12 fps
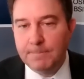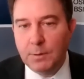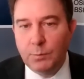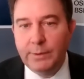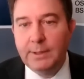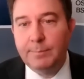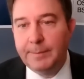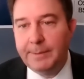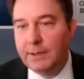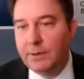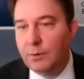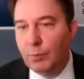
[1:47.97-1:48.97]
We
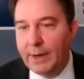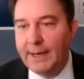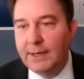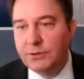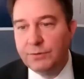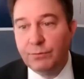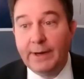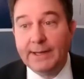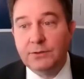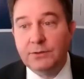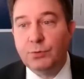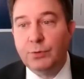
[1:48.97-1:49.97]
implemented a range of
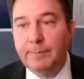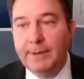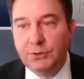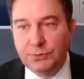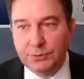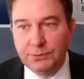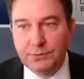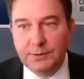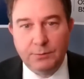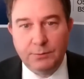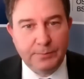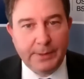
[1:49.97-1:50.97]
regulatory measures
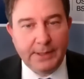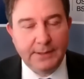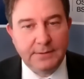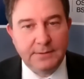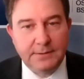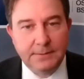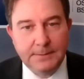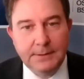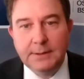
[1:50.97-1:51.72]
in response,